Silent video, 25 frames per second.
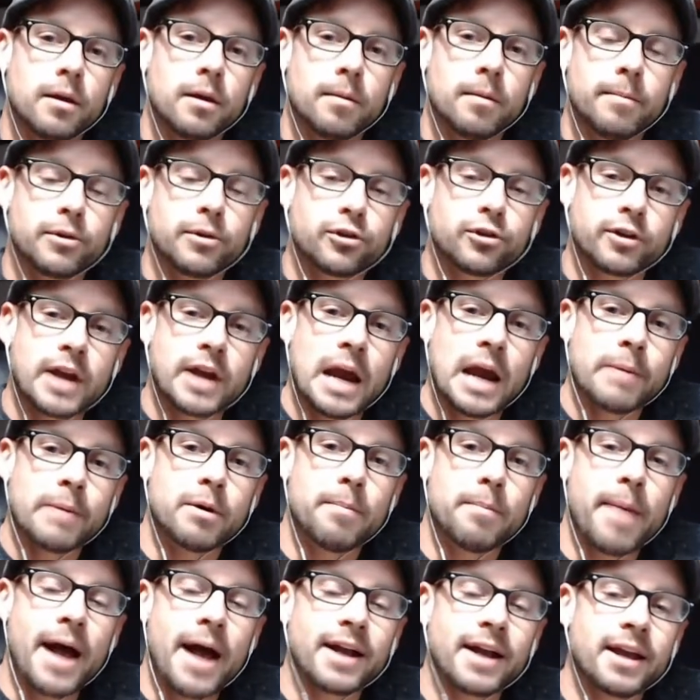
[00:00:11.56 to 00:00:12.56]
Mr. Cameron
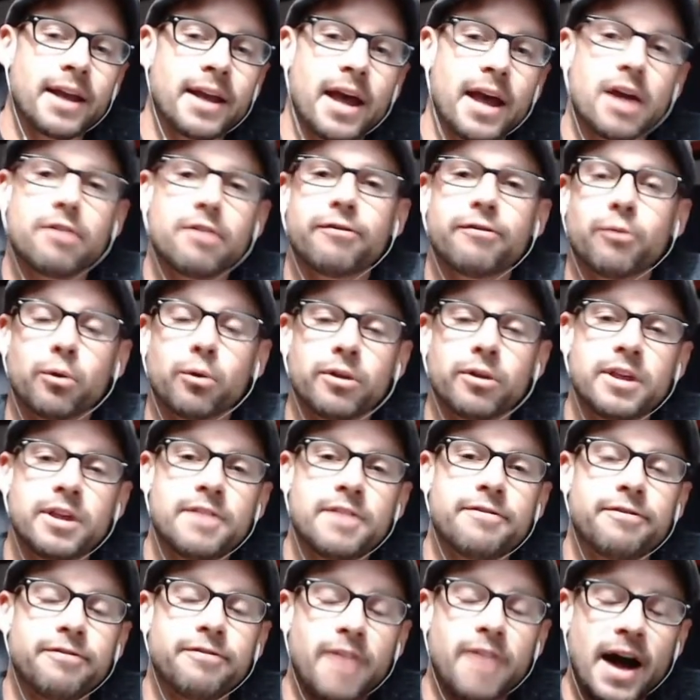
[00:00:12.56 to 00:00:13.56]
back again for the
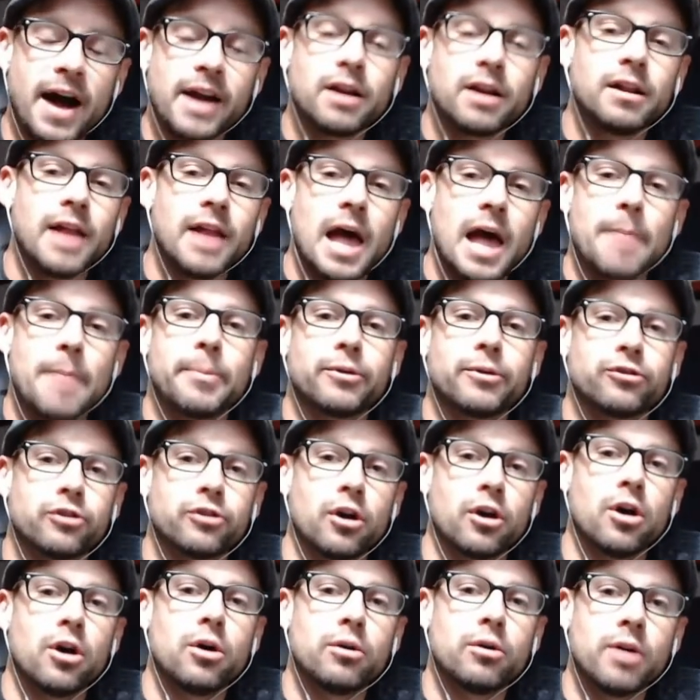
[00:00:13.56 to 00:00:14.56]
final
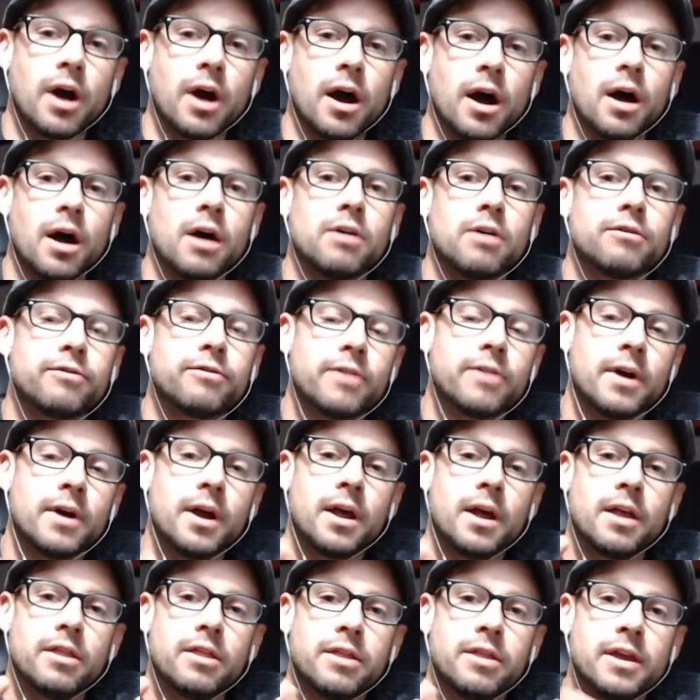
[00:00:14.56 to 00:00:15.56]
episode of
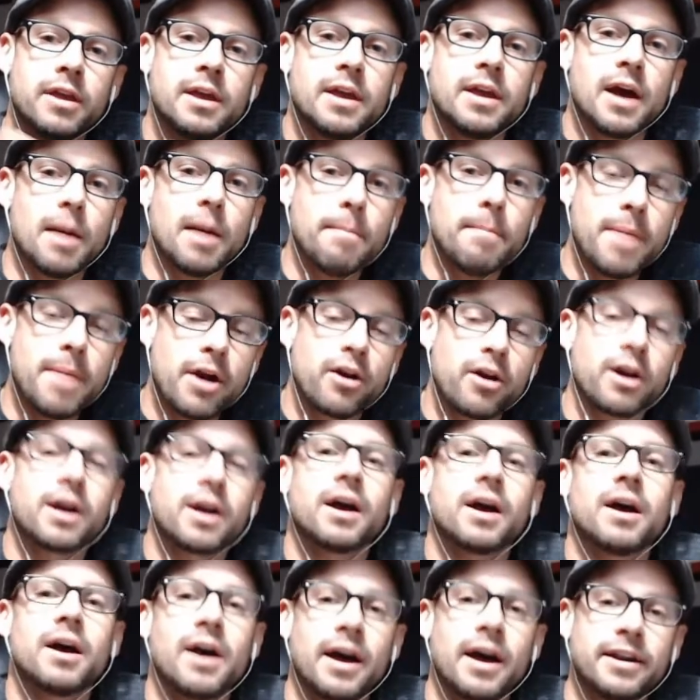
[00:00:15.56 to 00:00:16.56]
the
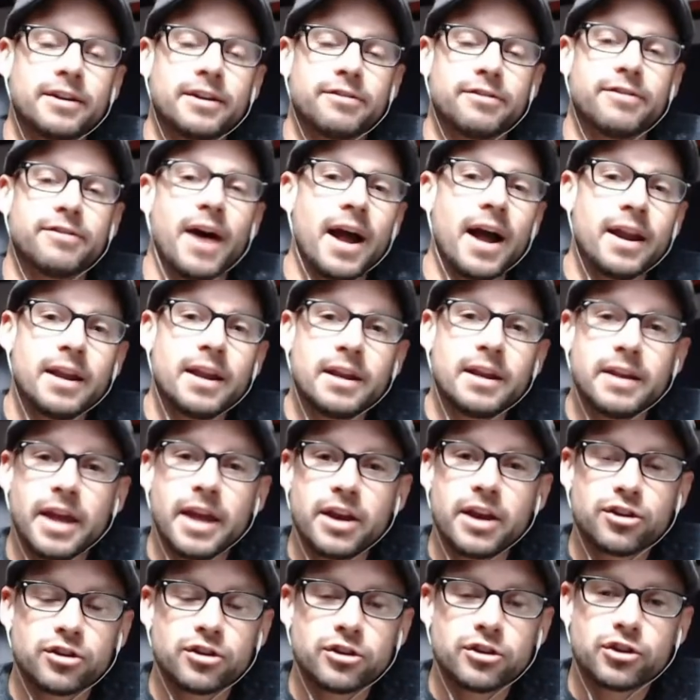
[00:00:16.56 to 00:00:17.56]
America, a Dividing
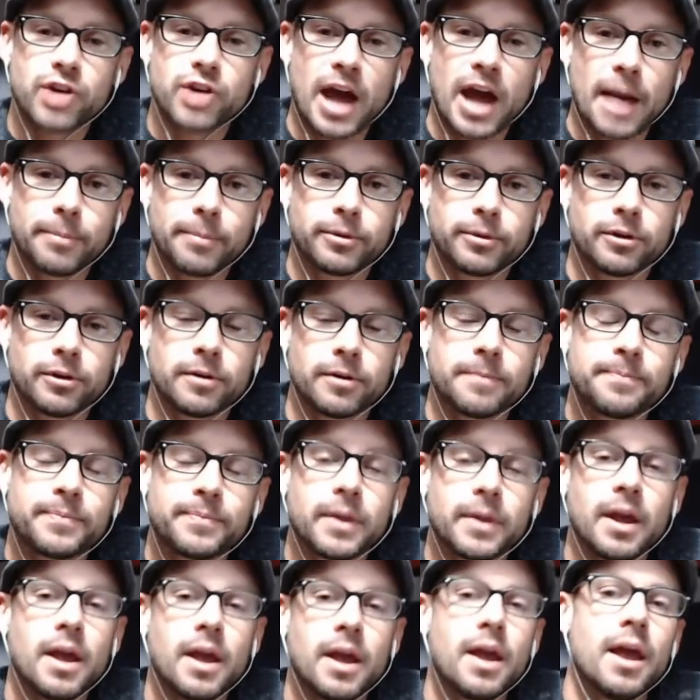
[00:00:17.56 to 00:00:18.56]
Nation chapter.
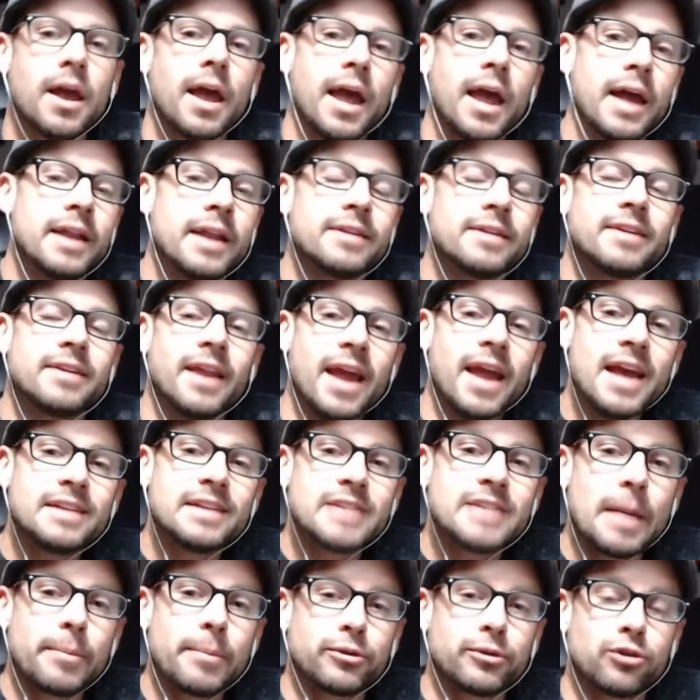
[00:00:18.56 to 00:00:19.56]
And in today's
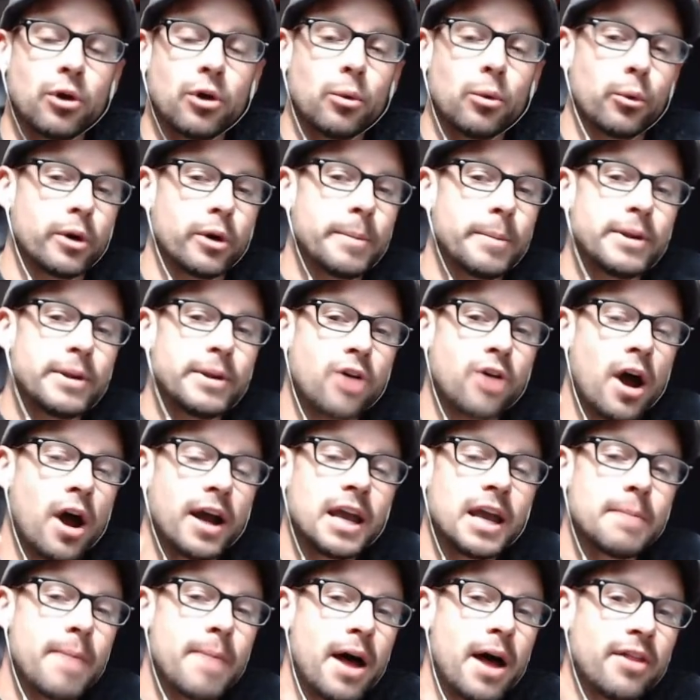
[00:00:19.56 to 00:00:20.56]
episode, we're going to be
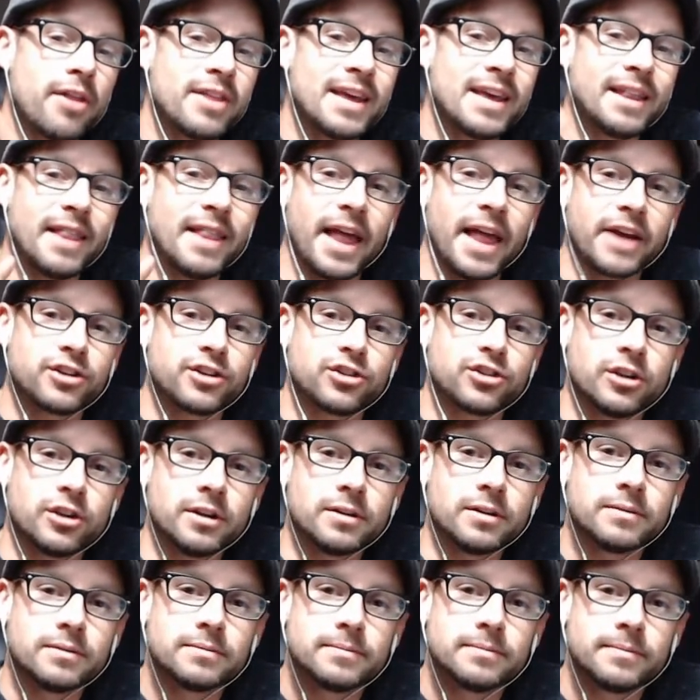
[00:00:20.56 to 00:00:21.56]
talking about the election.
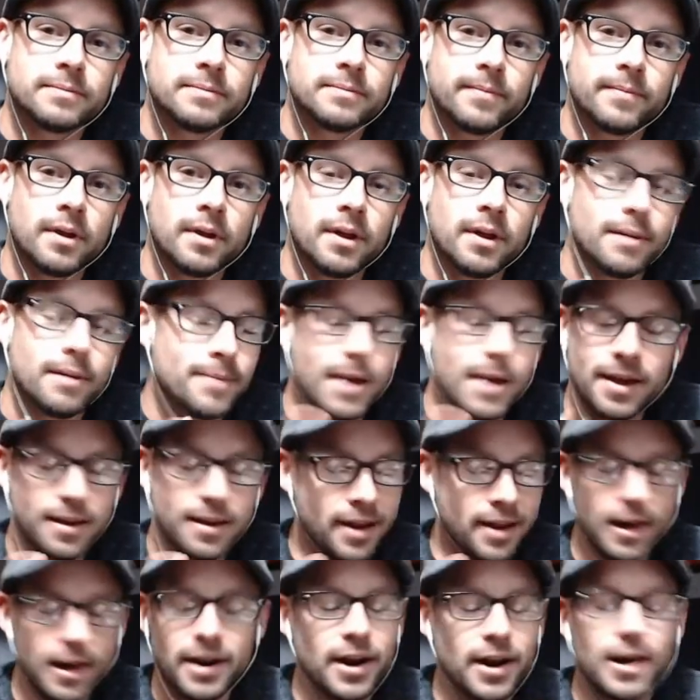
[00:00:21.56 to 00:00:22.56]

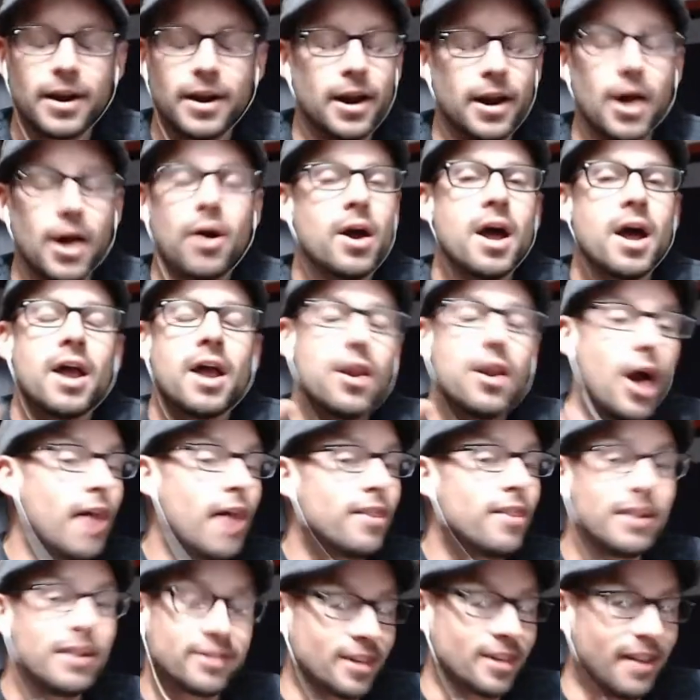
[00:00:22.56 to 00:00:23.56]
No. Not
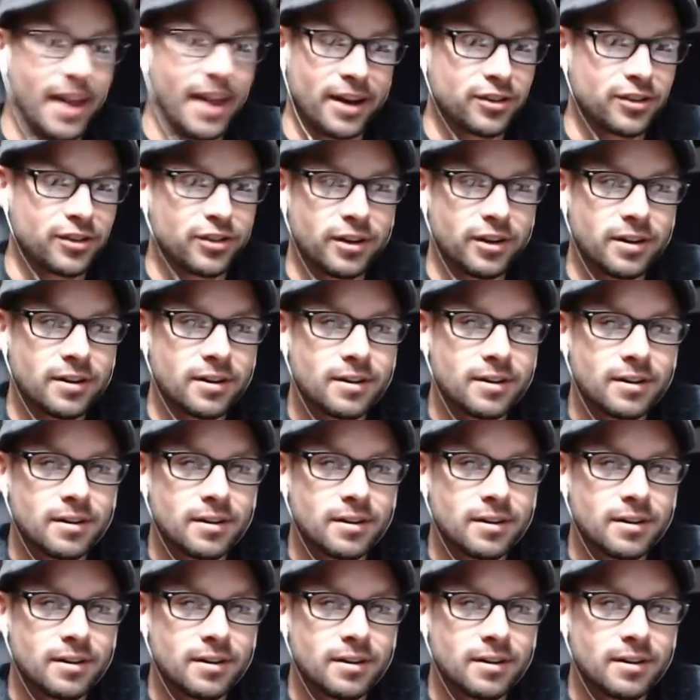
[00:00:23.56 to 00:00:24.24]
this election.